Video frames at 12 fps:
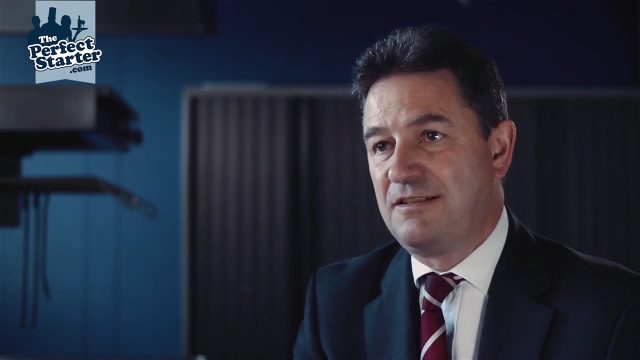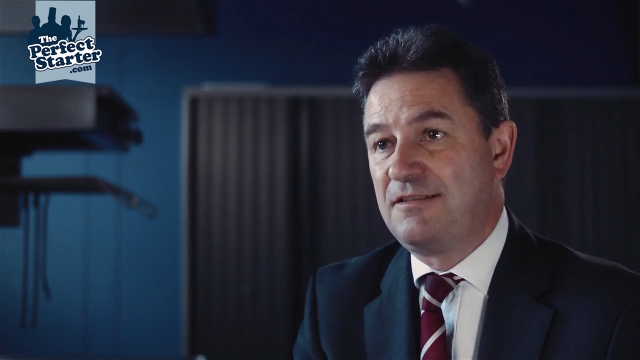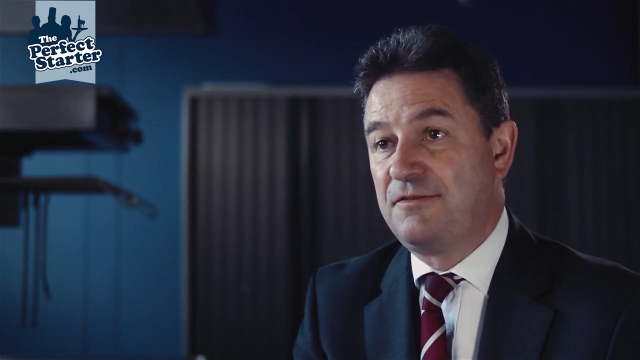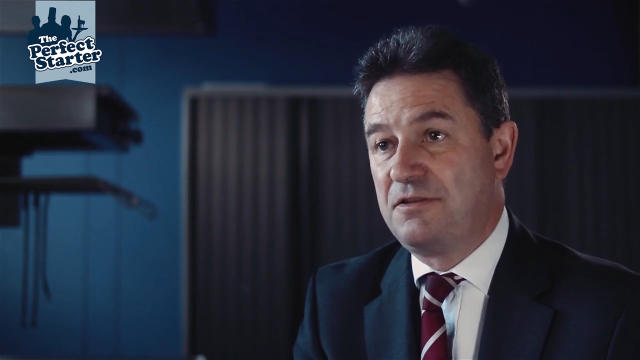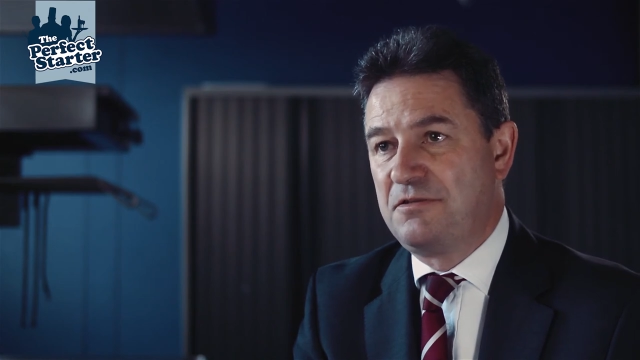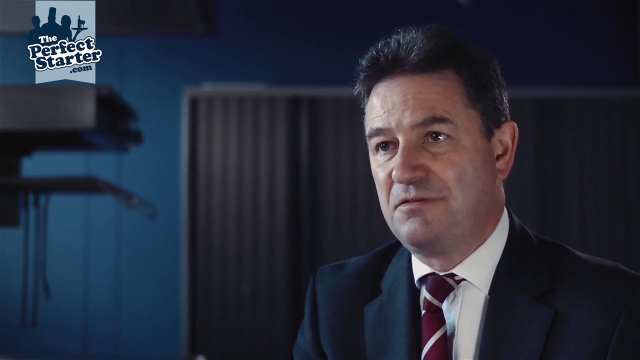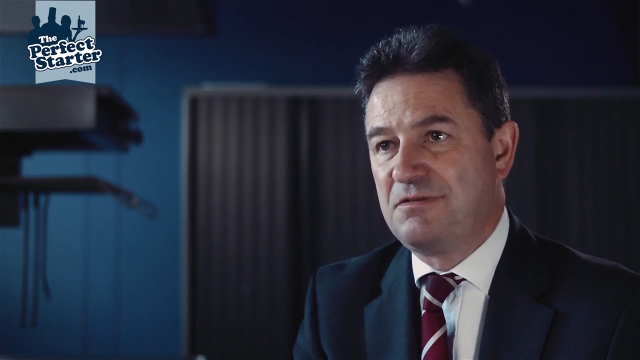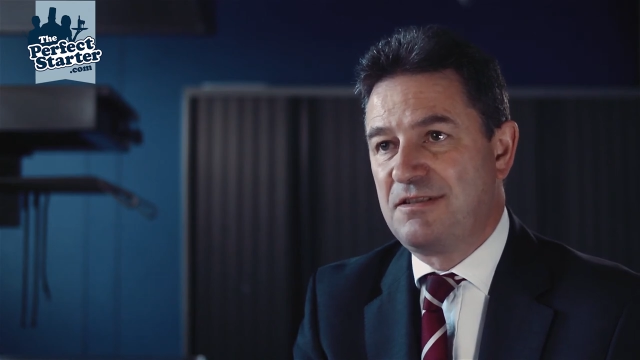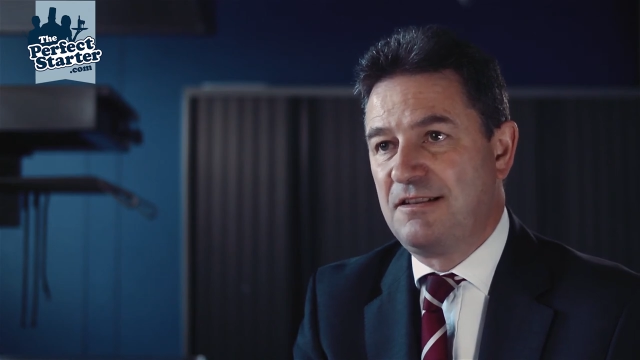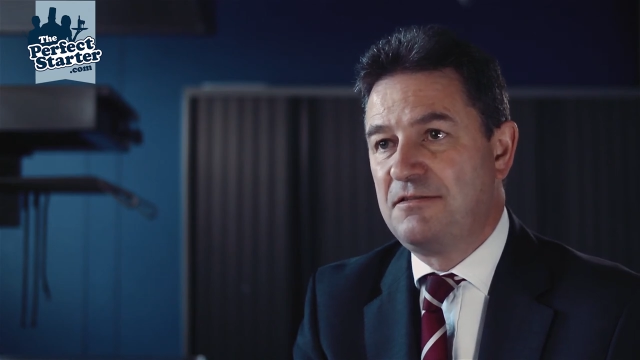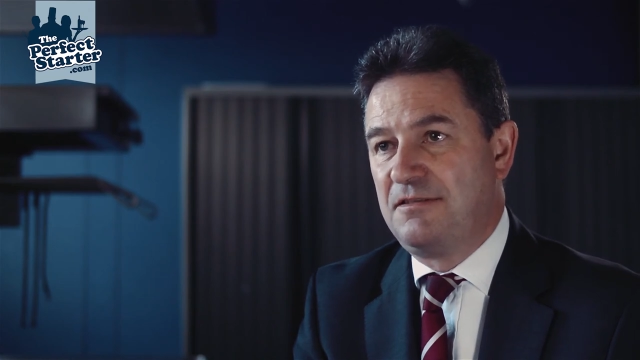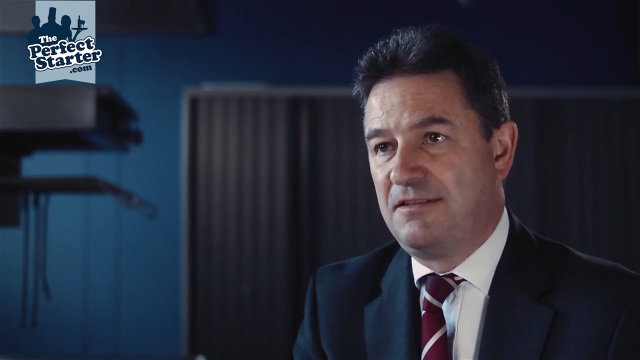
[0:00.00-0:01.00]

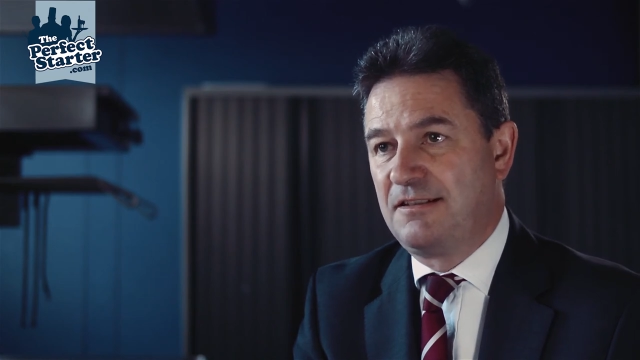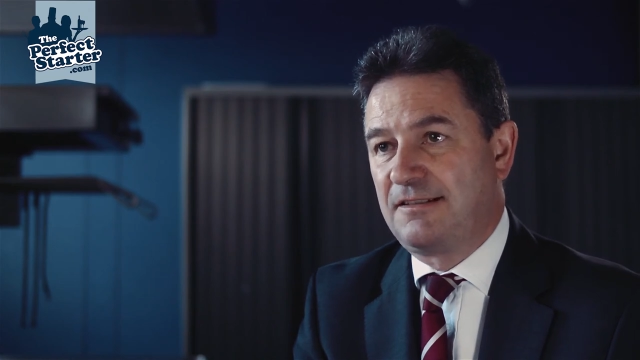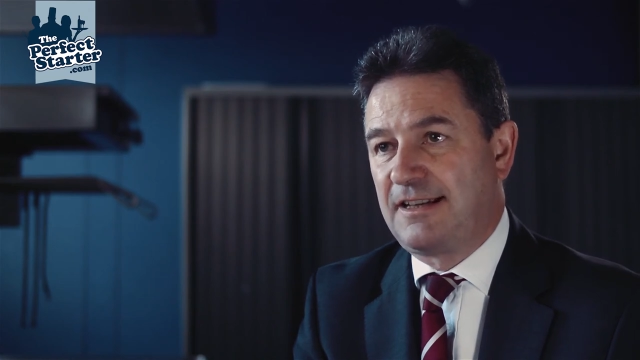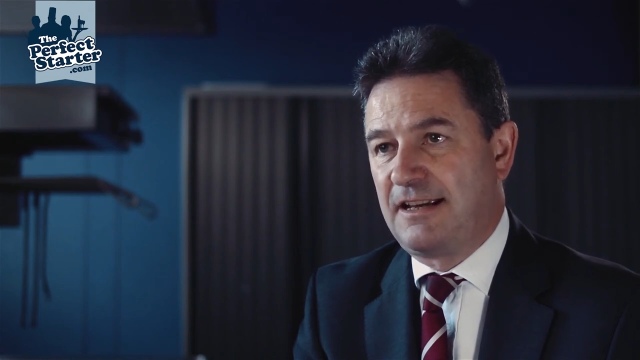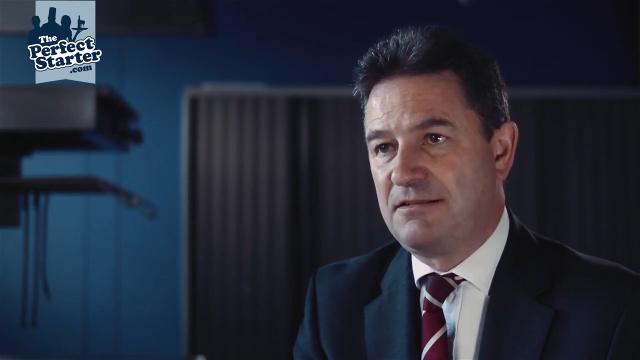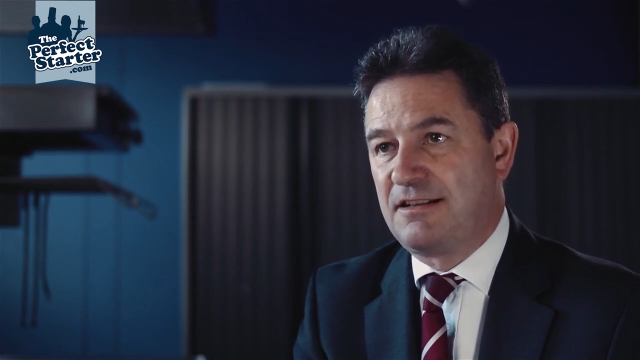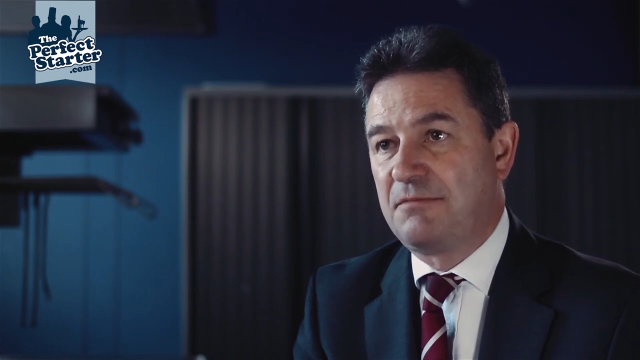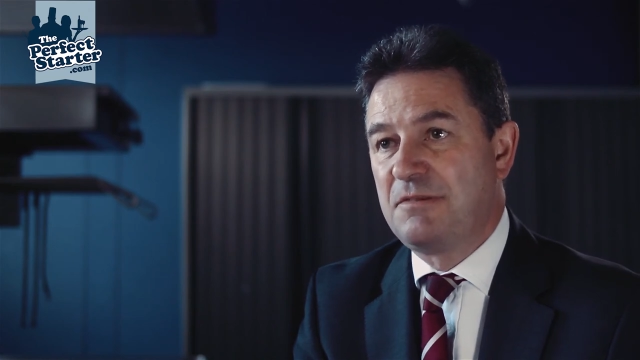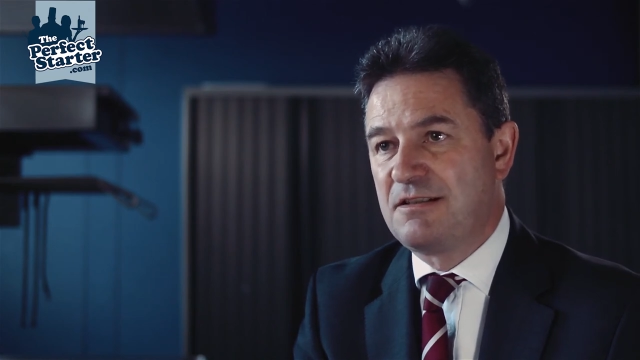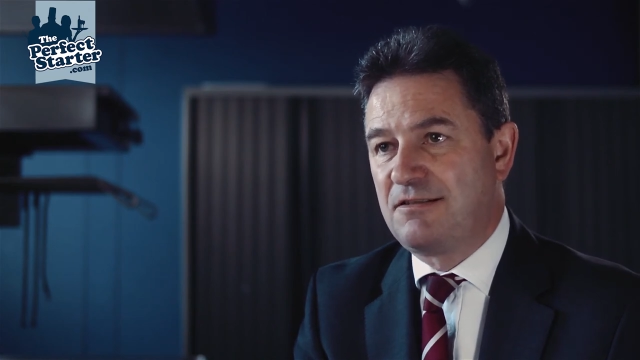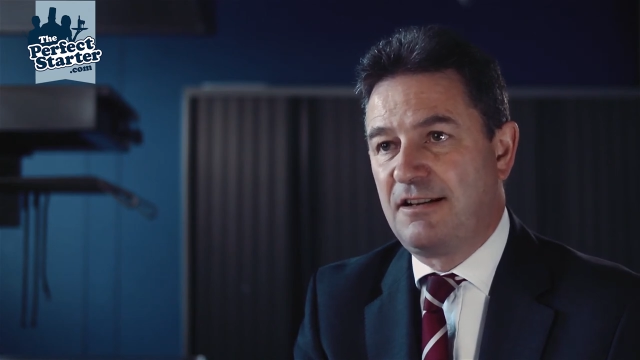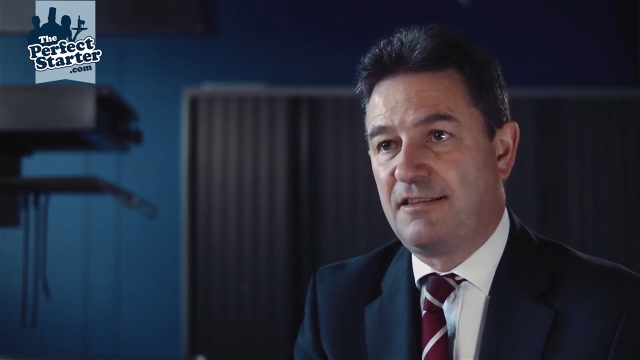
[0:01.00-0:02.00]
individuals that can
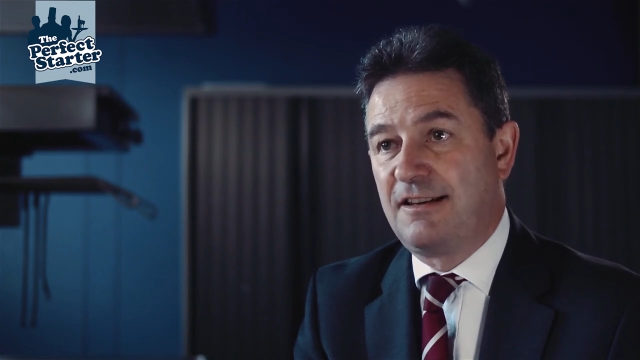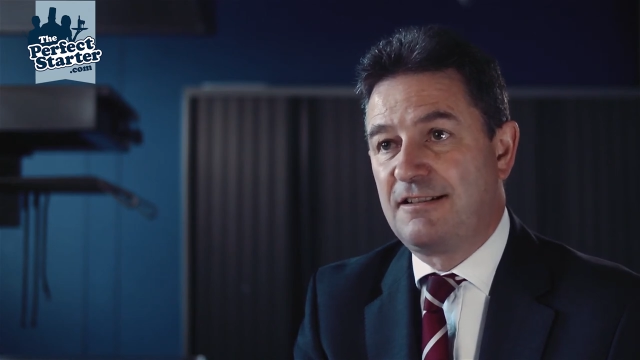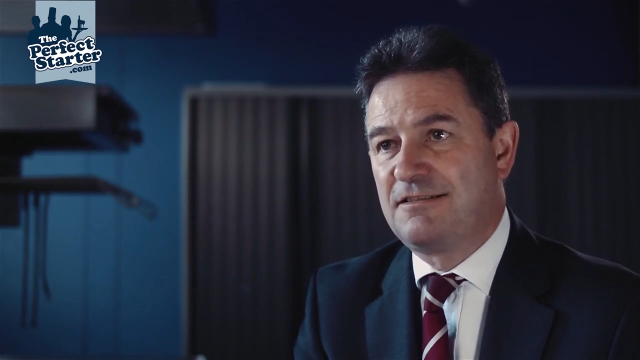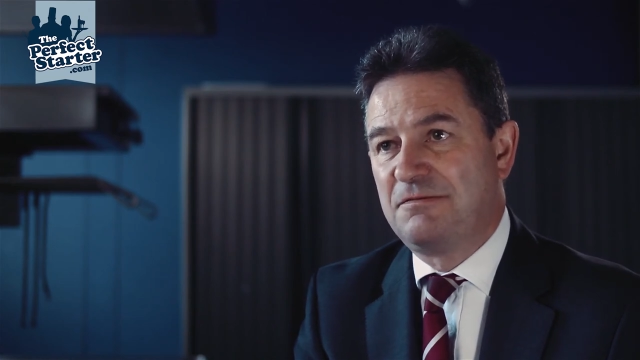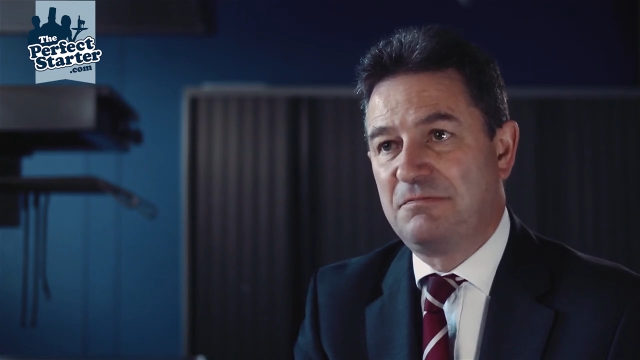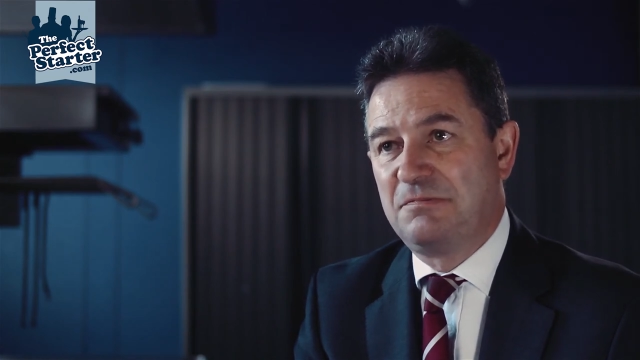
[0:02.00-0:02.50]
demonstrate that.